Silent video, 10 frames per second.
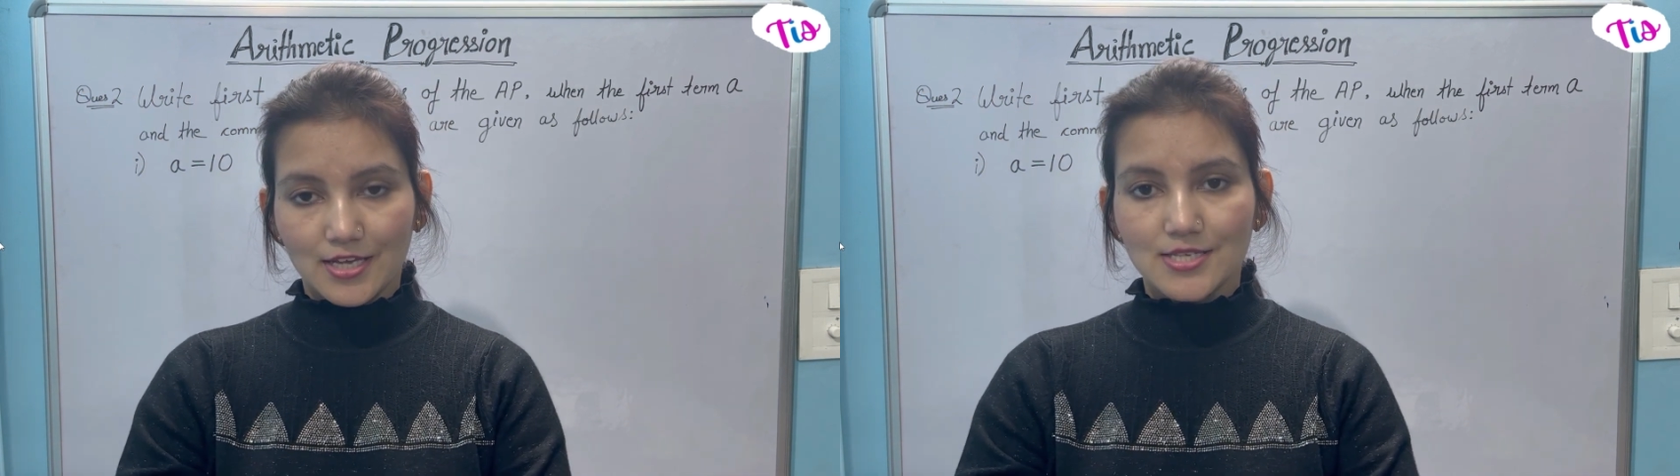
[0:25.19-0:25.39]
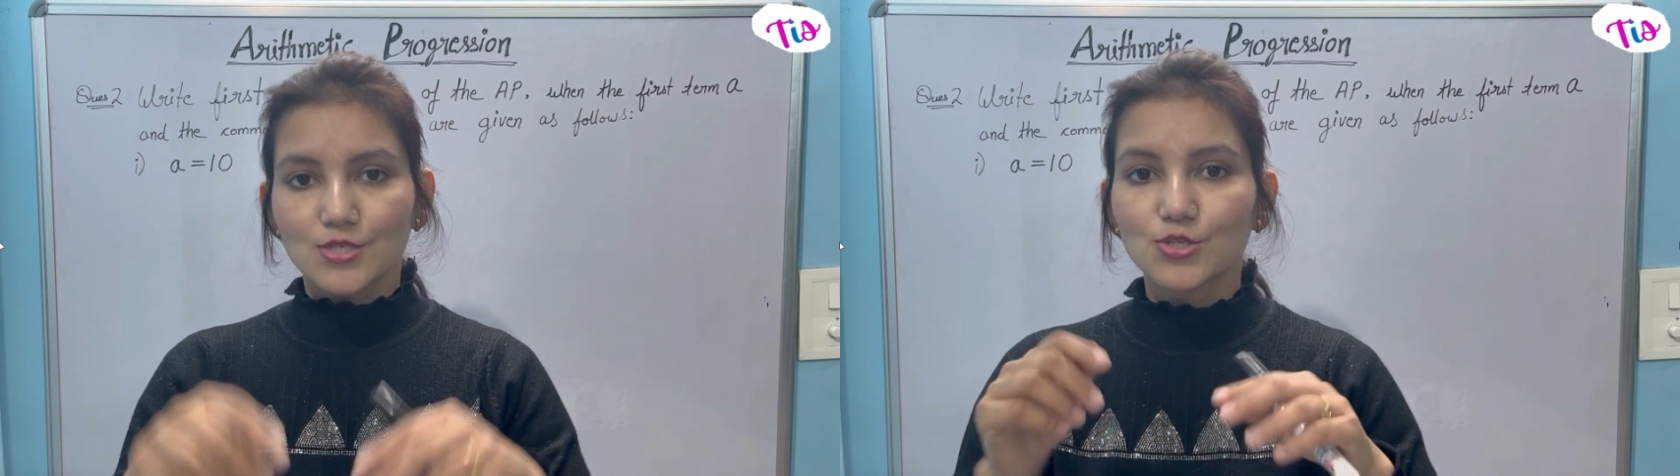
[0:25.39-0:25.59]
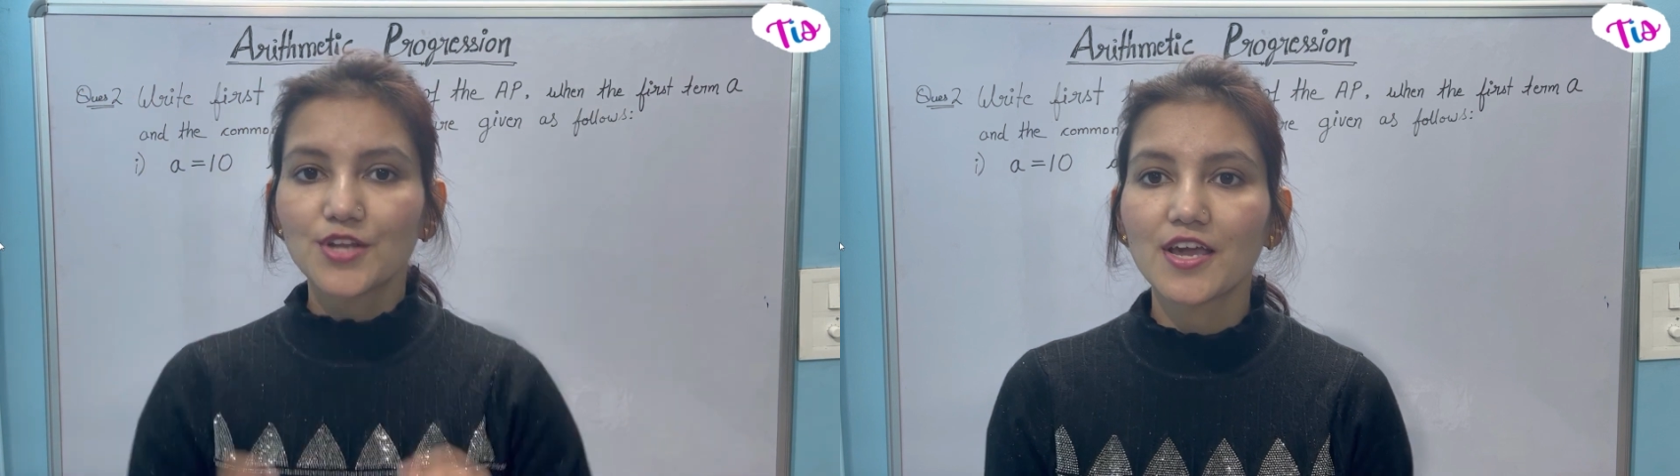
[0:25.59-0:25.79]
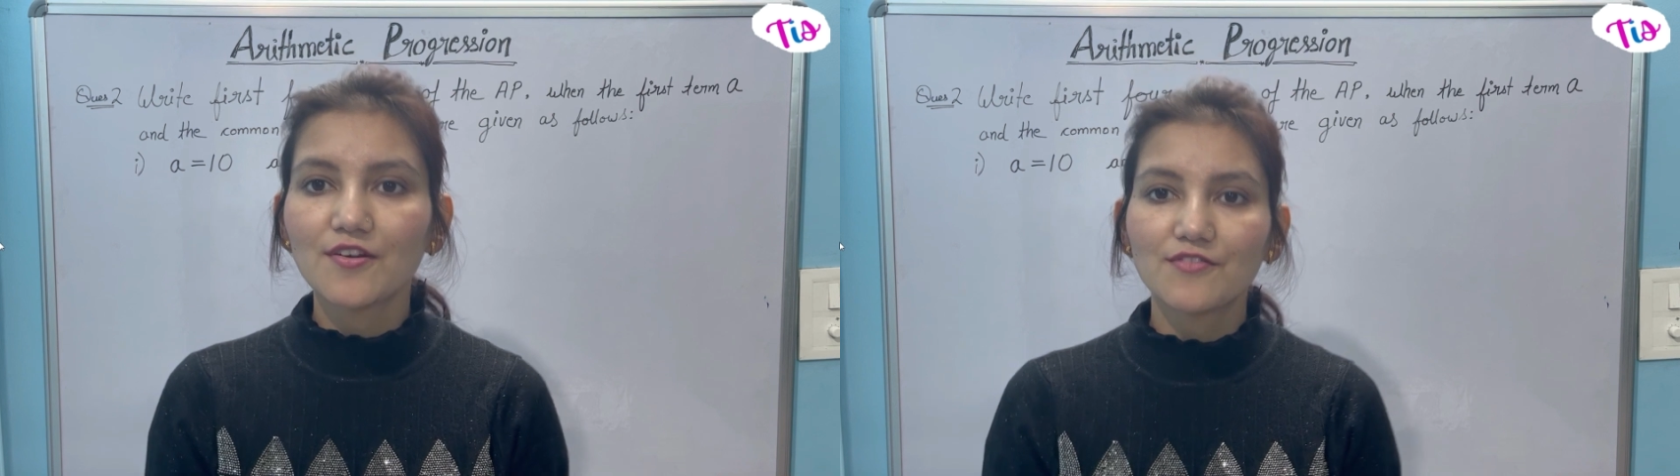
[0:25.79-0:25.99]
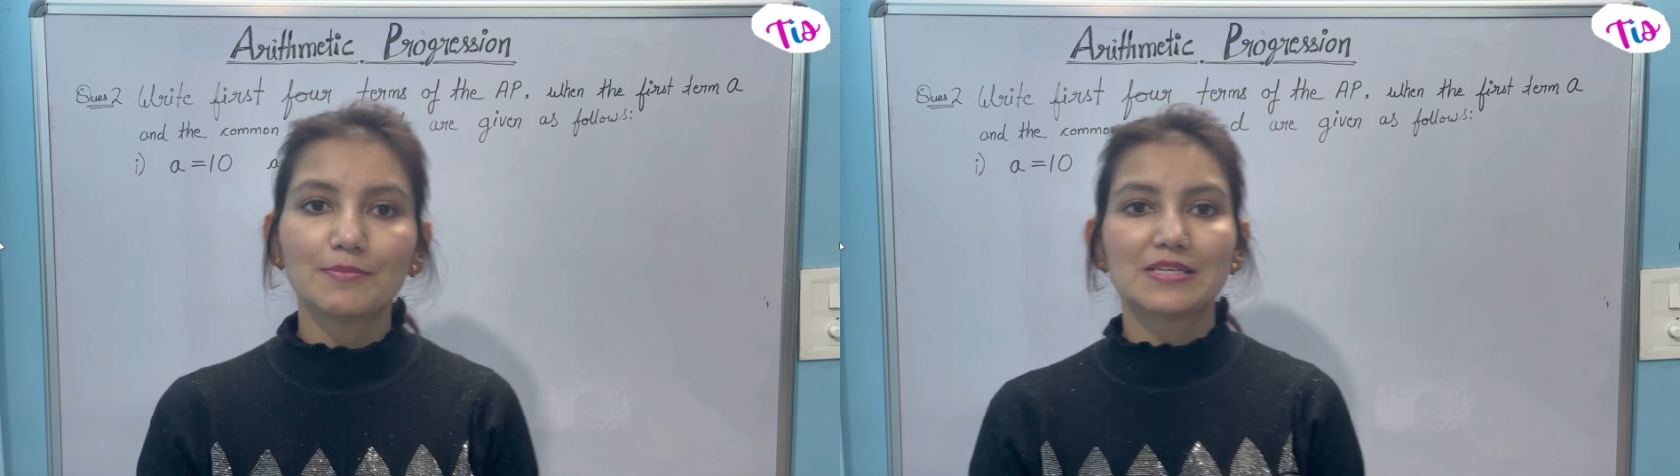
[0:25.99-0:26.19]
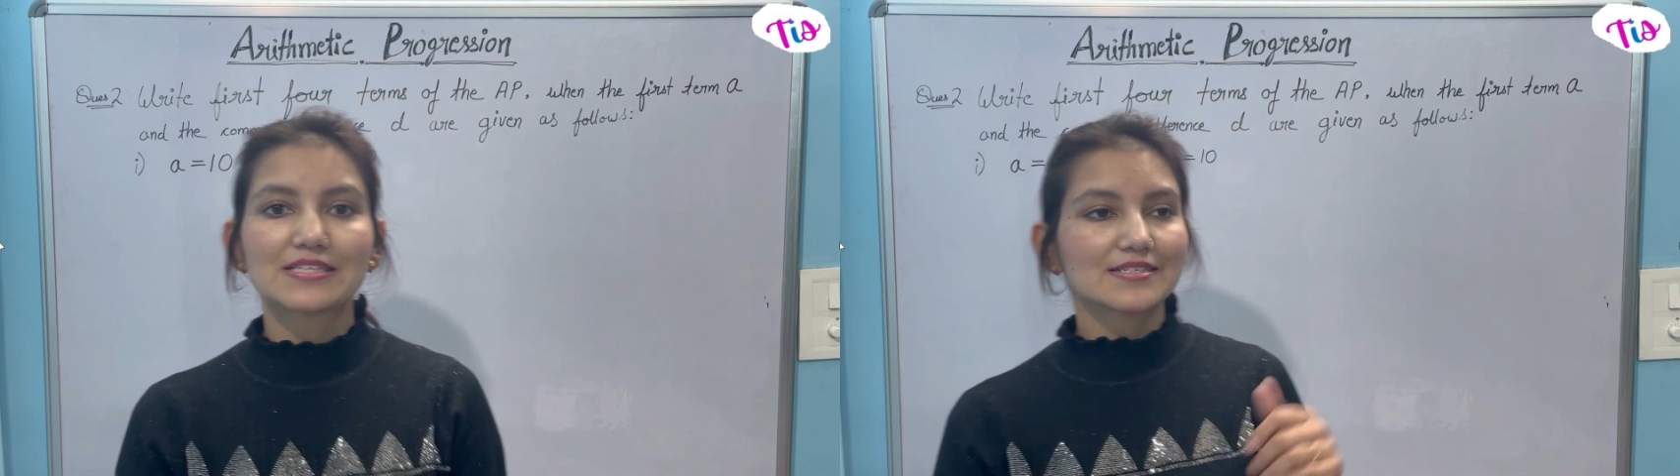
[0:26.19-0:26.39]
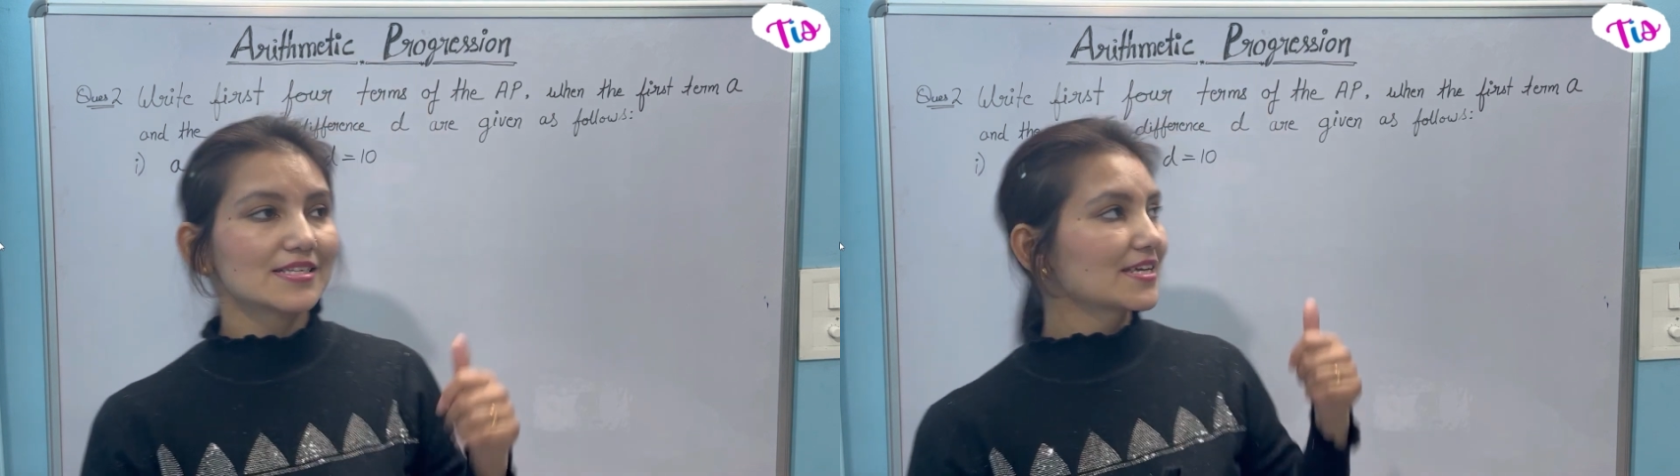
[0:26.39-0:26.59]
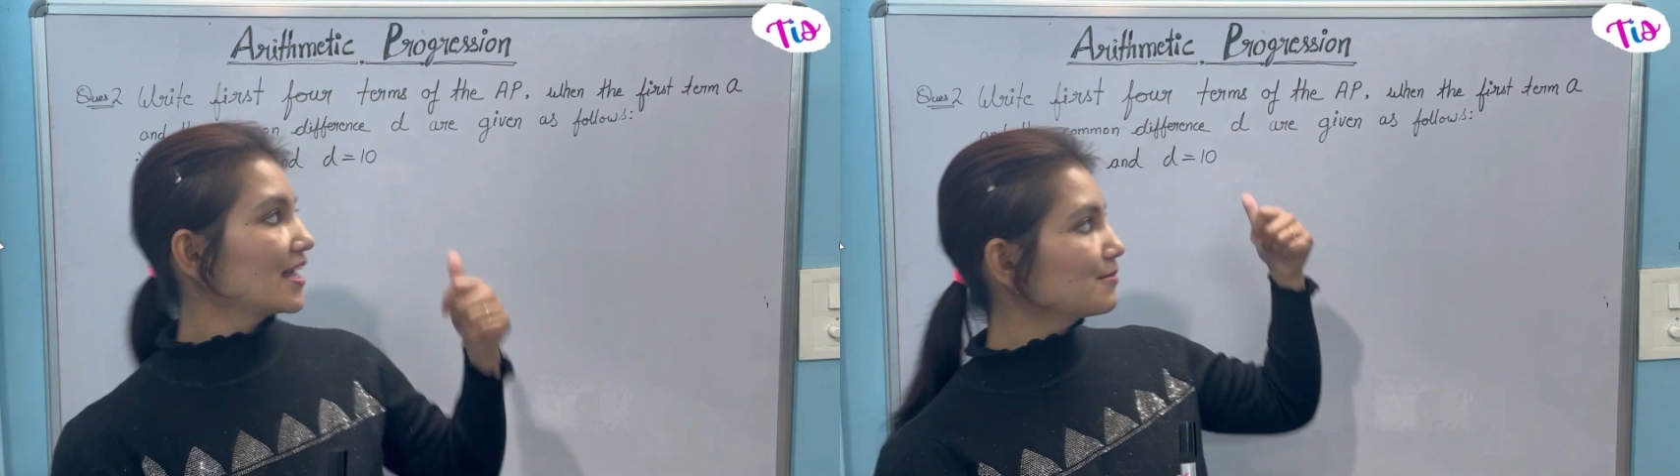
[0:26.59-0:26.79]
So today we'll be
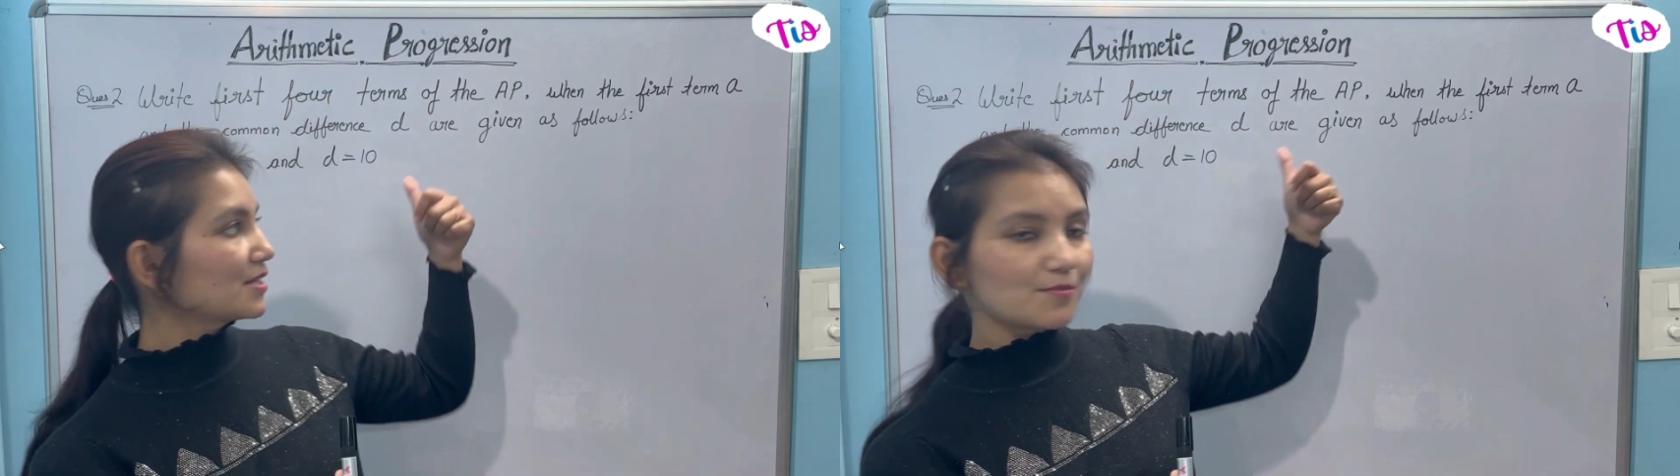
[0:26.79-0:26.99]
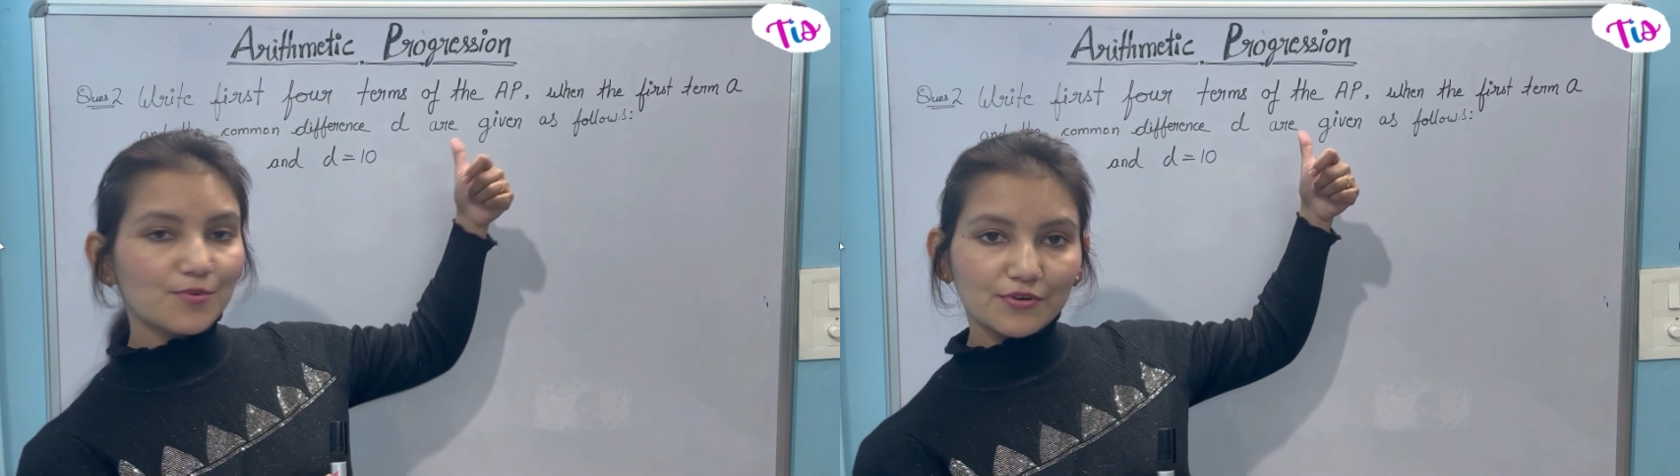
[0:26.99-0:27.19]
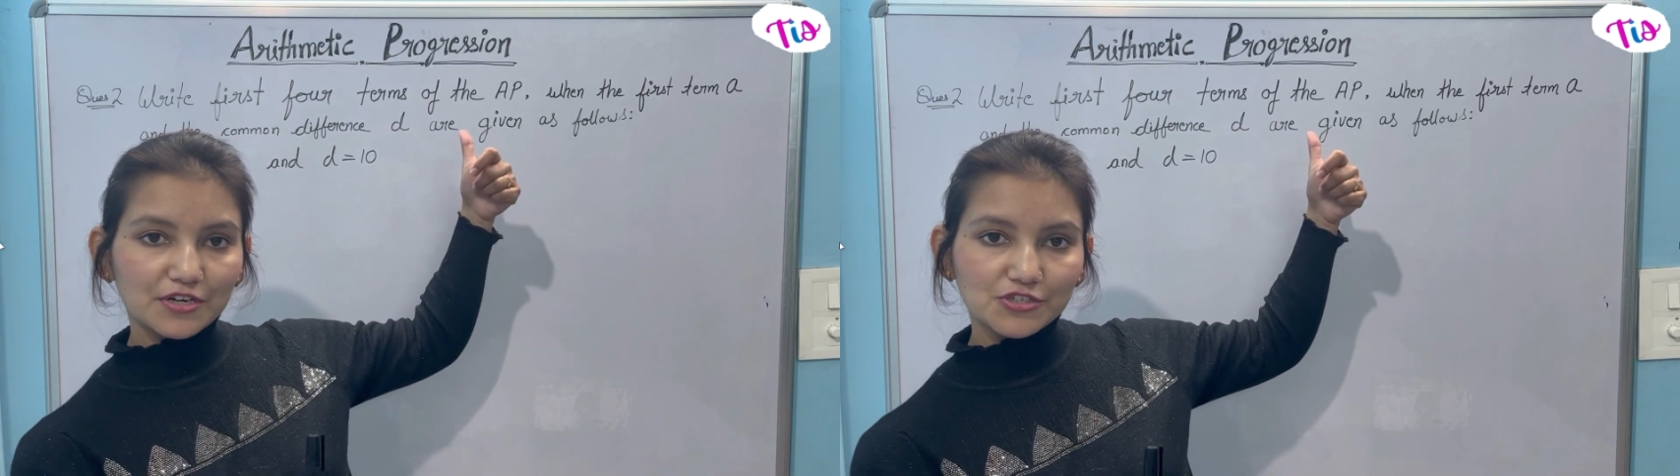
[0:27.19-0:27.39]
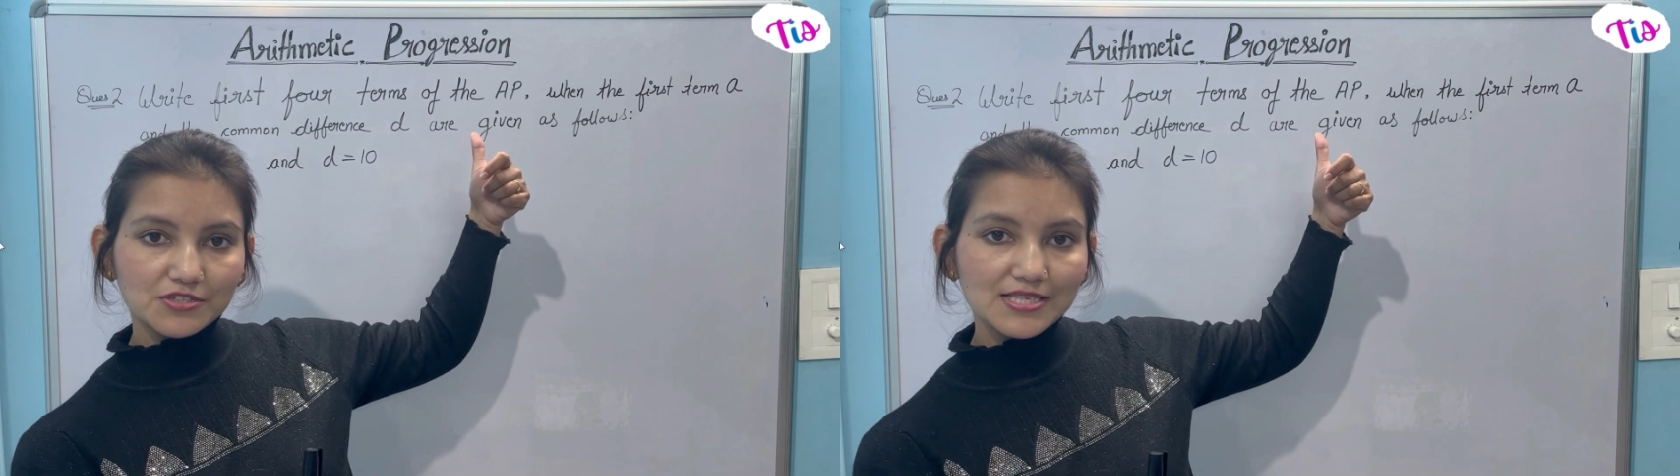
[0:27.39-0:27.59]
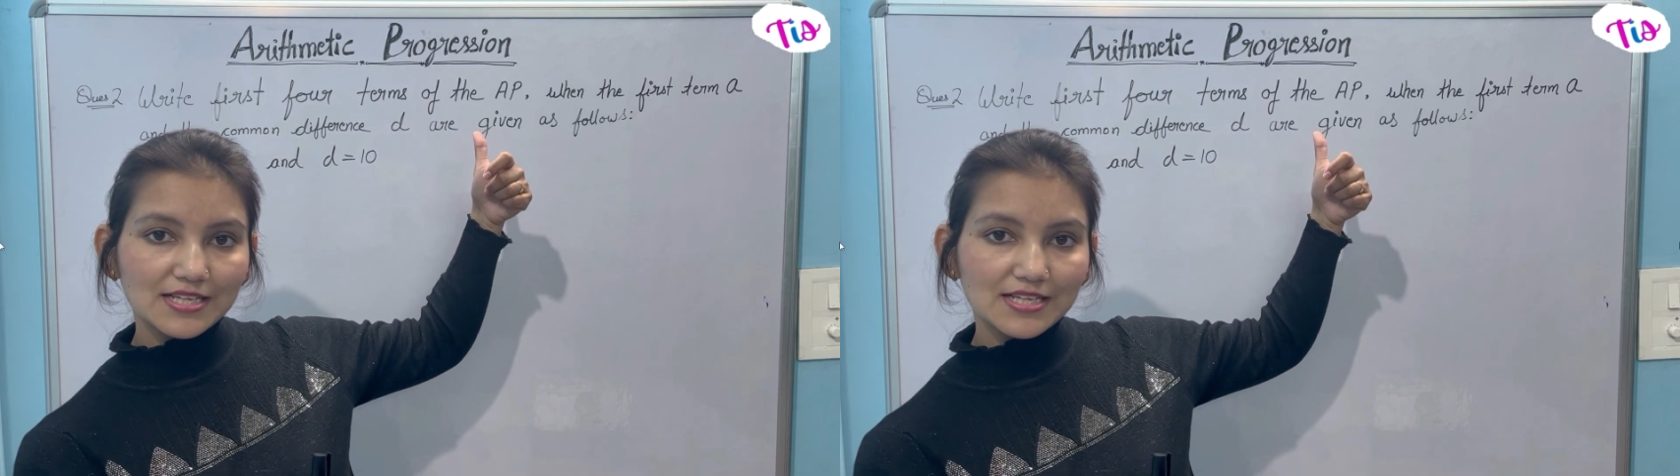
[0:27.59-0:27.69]
discussing arithmetic progressions,